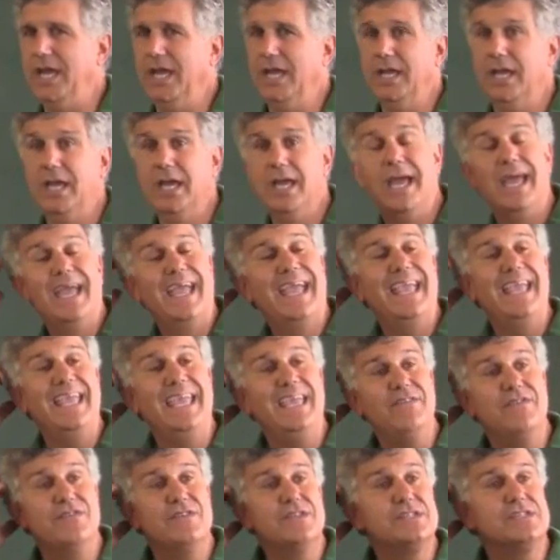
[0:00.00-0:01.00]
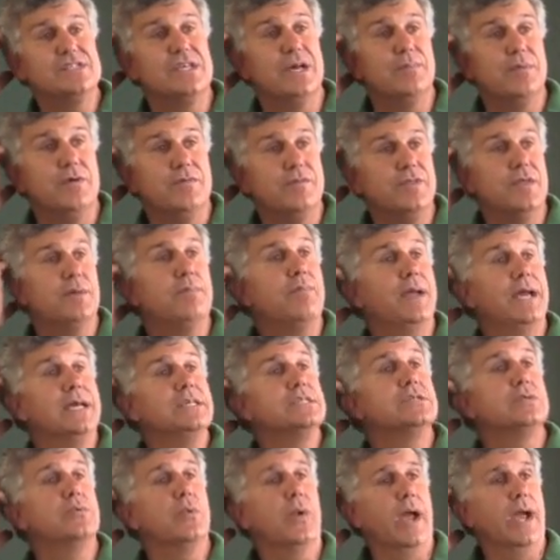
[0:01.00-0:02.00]
take. Even some of the
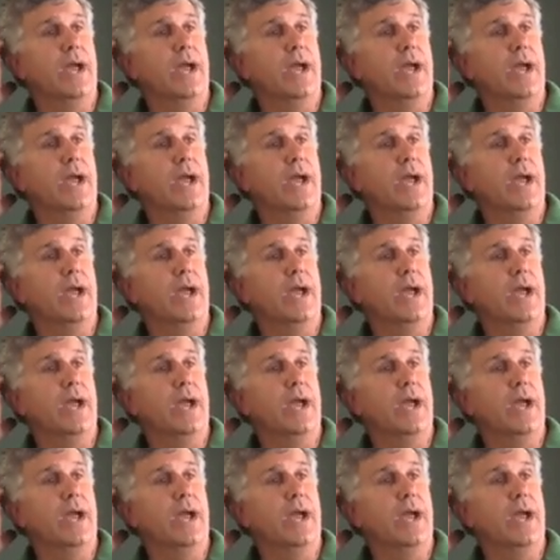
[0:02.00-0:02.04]
best